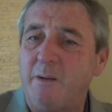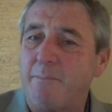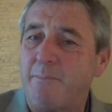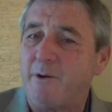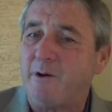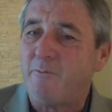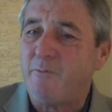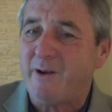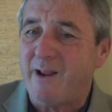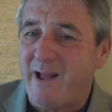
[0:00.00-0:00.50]

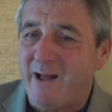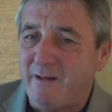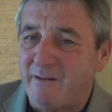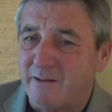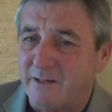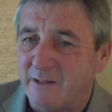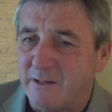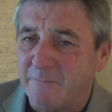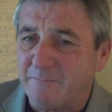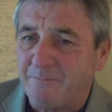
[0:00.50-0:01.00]
But in
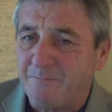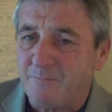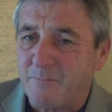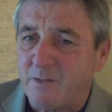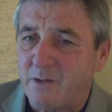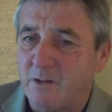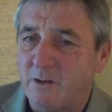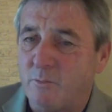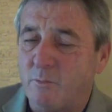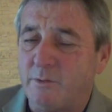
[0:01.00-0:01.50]
reality,
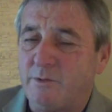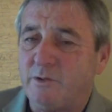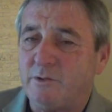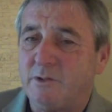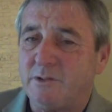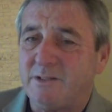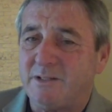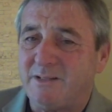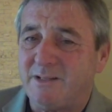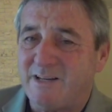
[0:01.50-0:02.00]
when you
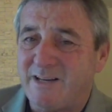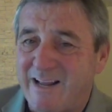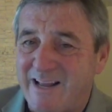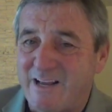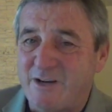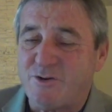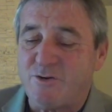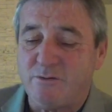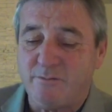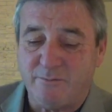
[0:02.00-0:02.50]
look at the
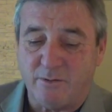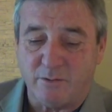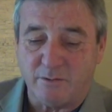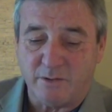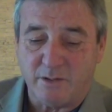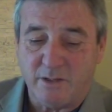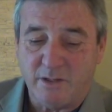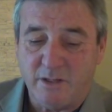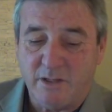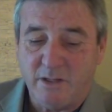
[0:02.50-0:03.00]
national
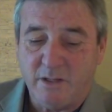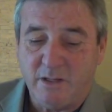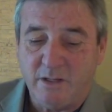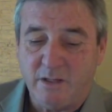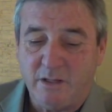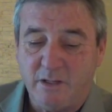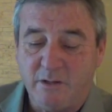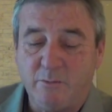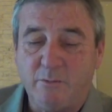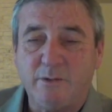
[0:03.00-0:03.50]
vote,
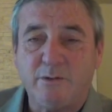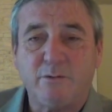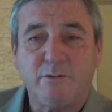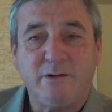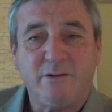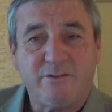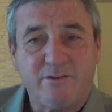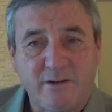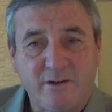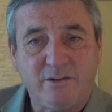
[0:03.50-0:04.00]
he won
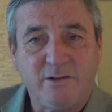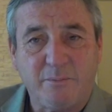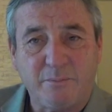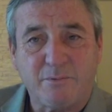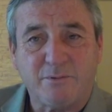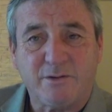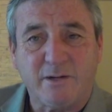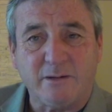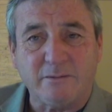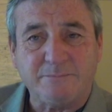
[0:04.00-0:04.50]
only
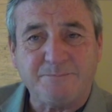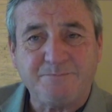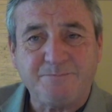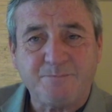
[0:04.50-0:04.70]
60%.